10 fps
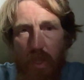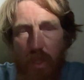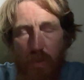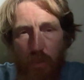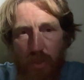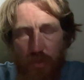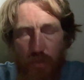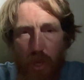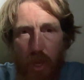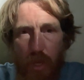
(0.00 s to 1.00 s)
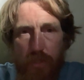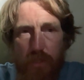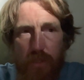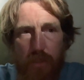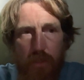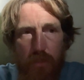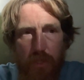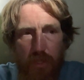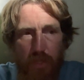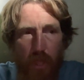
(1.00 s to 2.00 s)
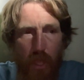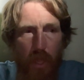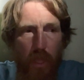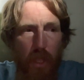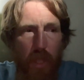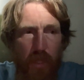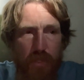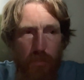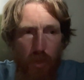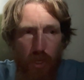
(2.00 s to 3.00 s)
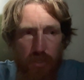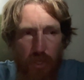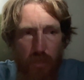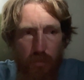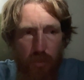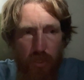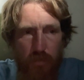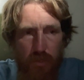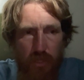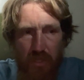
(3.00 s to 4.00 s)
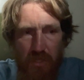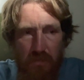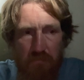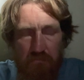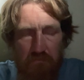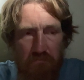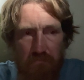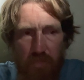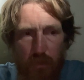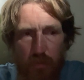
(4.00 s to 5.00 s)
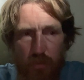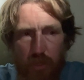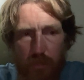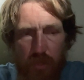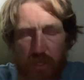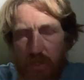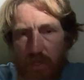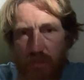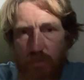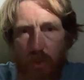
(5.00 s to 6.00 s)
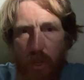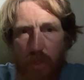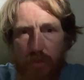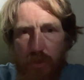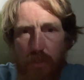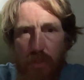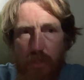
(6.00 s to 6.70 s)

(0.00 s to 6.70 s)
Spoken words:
It wasn't rocks. Like, it had some rocks on it, but it was like pebble, like pea-sized rocks, right?